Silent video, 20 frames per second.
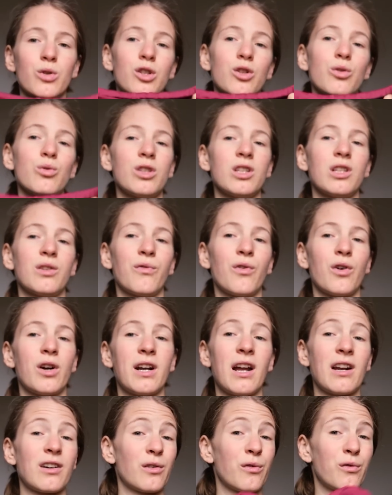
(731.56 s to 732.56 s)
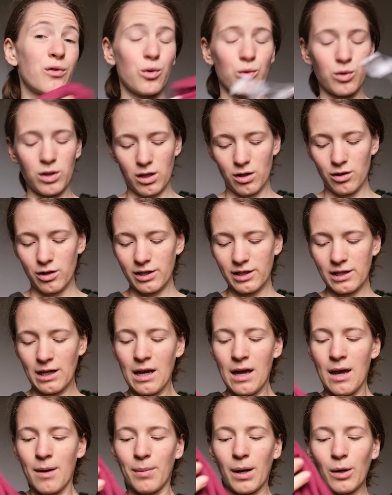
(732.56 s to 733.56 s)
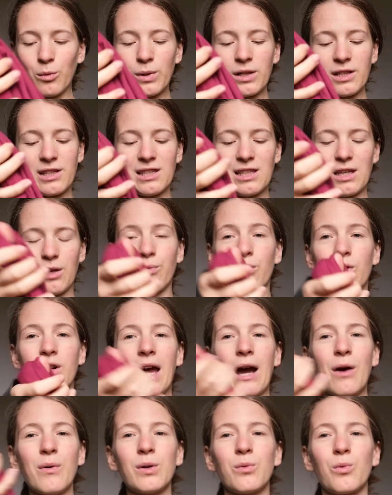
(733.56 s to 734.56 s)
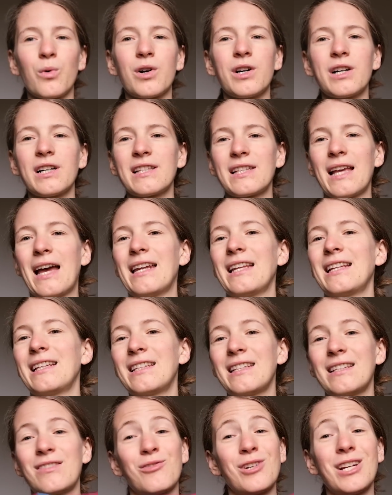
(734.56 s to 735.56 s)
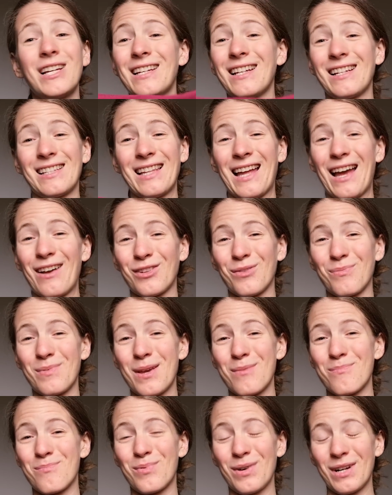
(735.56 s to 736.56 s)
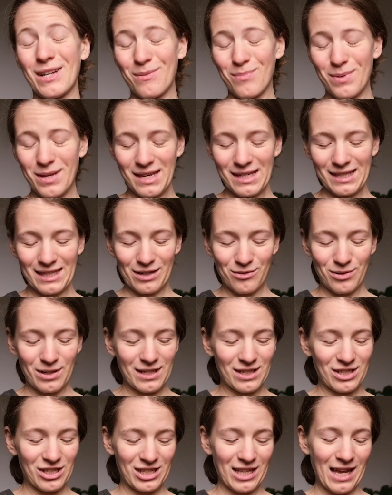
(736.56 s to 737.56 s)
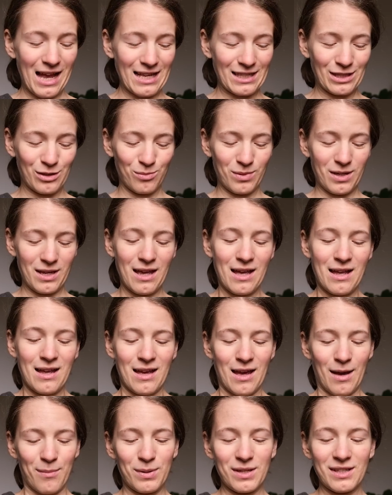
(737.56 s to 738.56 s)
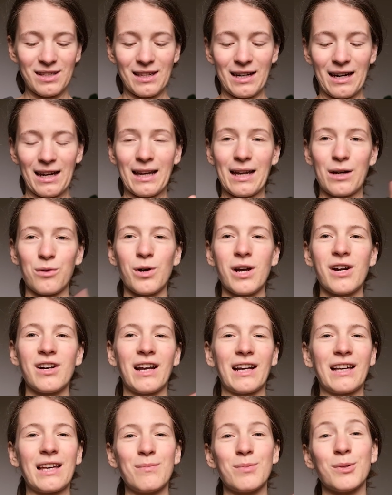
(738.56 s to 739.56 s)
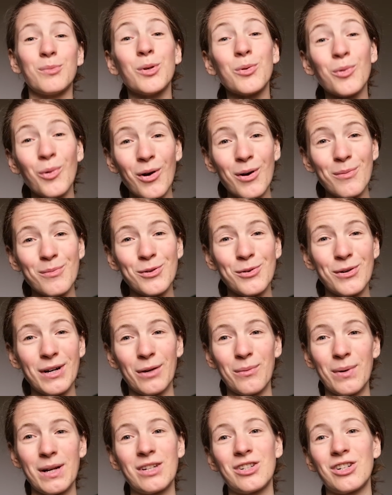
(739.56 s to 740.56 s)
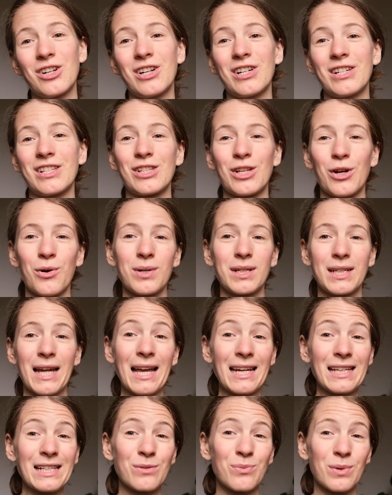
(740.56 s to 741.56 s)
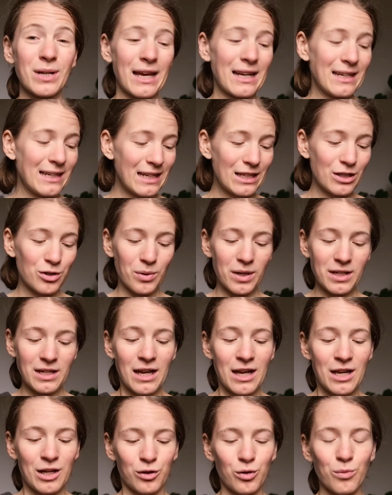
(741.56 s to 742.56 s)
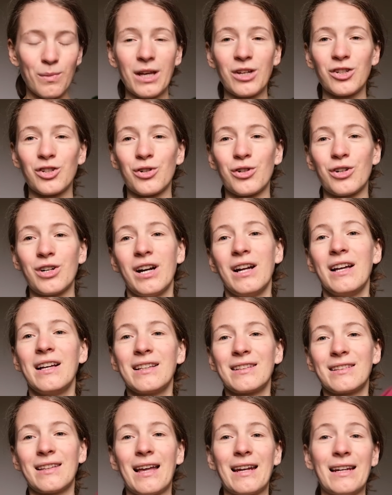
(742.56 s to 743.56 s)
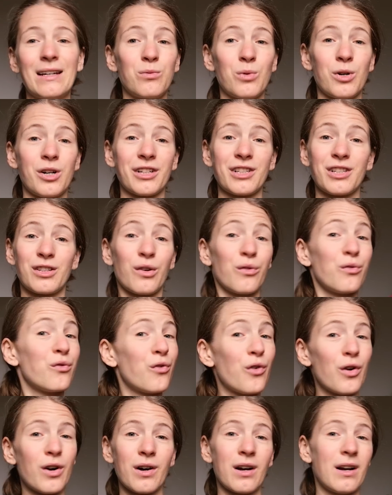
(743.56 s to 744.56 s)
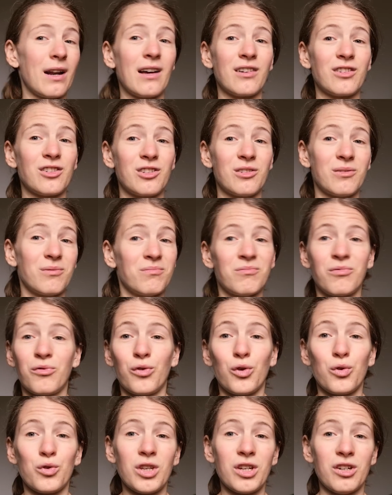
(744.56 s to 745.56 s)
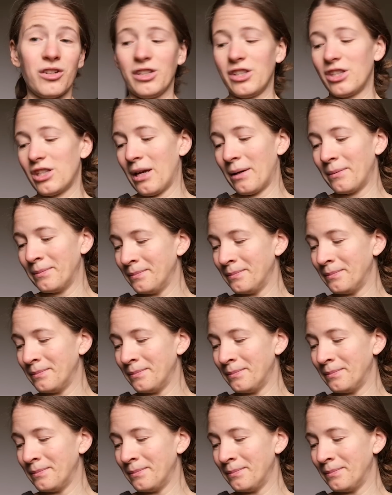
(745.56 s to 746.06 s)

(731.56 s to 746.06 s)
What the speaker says: use it for another few years. But we'll see. For now it works, and it really doesn't have to be a pretty piece. It really just has to be a piece that I can wear that keeps me warm during winter. So that is what I did to it to make sure that it works for another few years.